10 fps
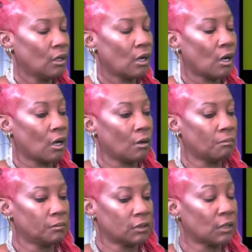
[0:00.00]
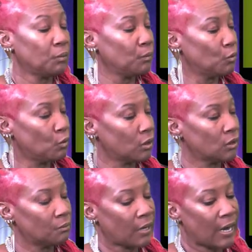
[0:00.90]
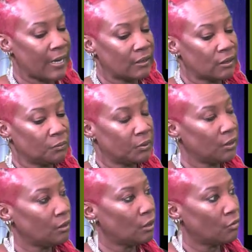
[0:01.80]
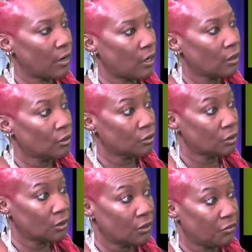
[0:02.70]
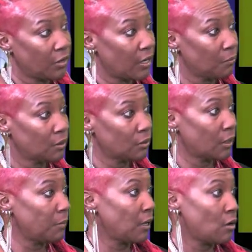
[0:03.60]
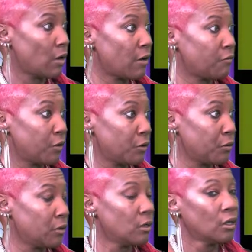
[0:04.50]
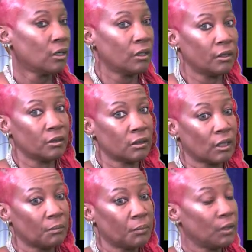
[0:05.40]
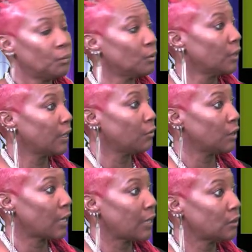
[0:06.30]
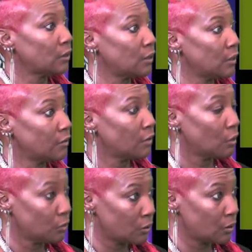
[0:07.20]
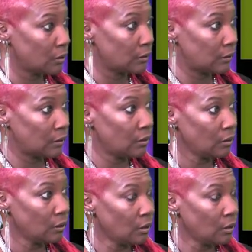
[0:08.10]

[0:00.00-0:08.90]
Some people want to buy to be around closer to their family, so they may go out further. There are some people that would like to live closer to the city.